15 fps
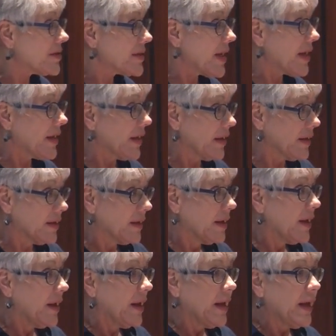signing.
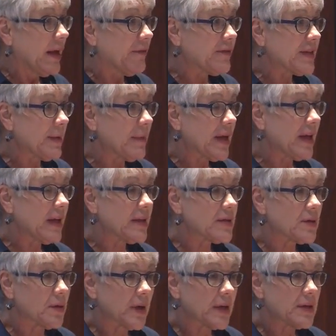If somebody
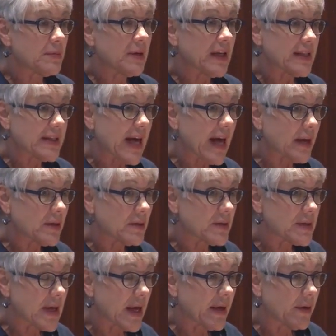is going to be a tactile
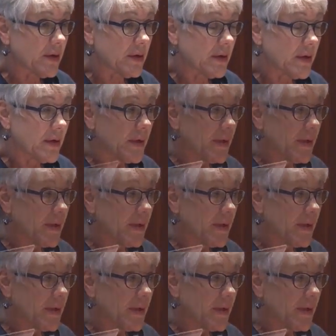signer,